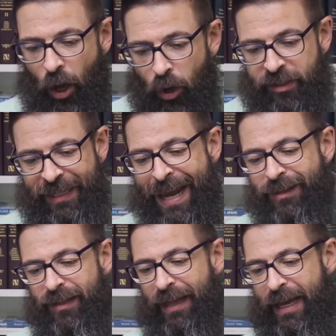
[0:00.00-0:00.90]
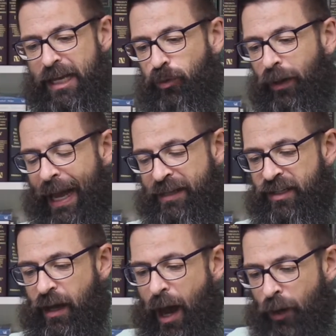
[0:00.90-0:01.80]
who said to the
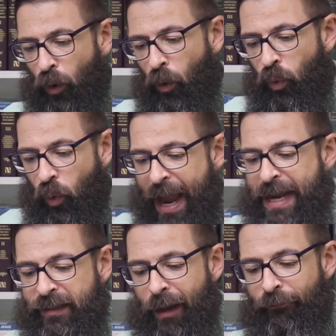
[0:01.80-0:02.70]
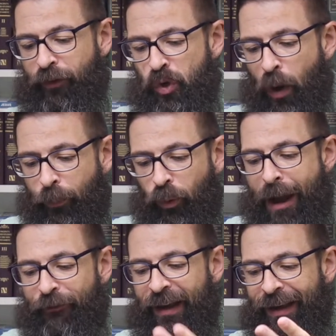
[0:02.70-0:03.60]
Israelites, 'God will raise up for you a
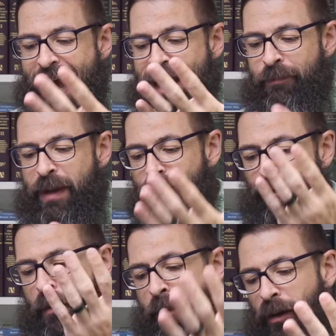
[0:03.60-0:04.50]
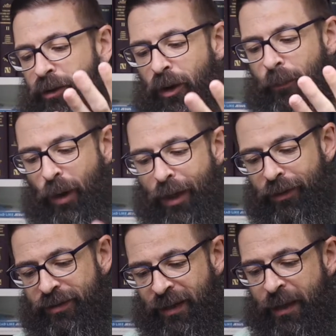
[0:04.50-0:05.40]
prophet like me from among your
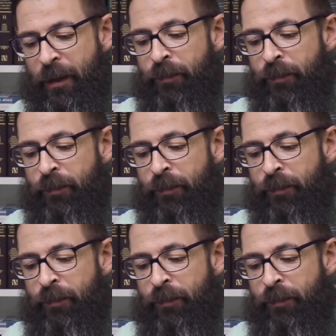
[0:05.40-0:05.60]
brothers.'